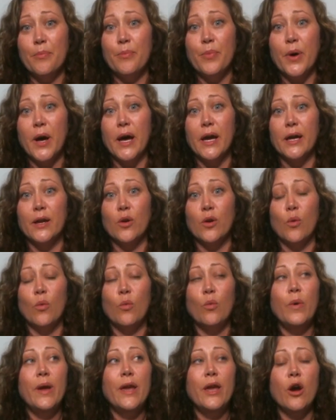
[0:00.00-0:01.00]
but
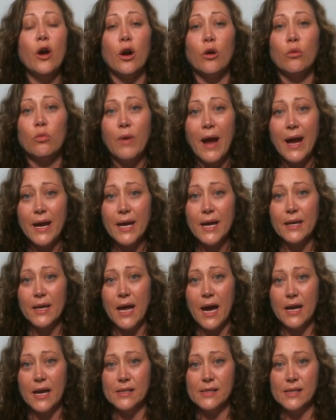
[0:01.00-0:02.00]
we are
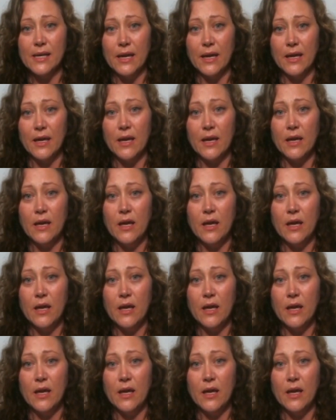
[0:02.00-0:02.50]
recognizing